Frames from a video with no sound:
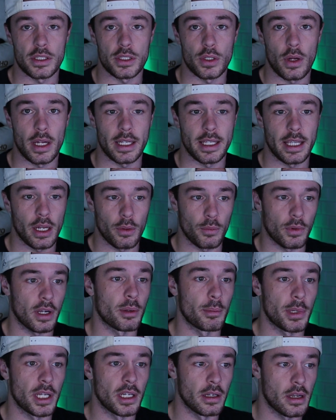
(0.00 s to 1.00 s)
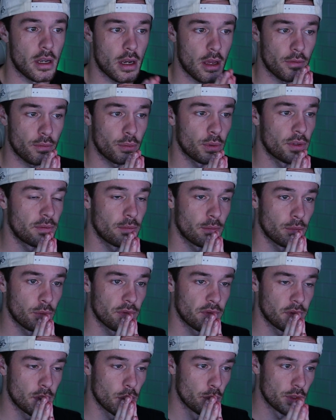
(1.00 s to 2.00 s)
So I can't recommend it enough.
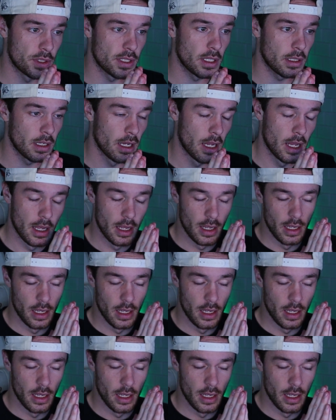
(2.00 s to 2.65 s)
We've used it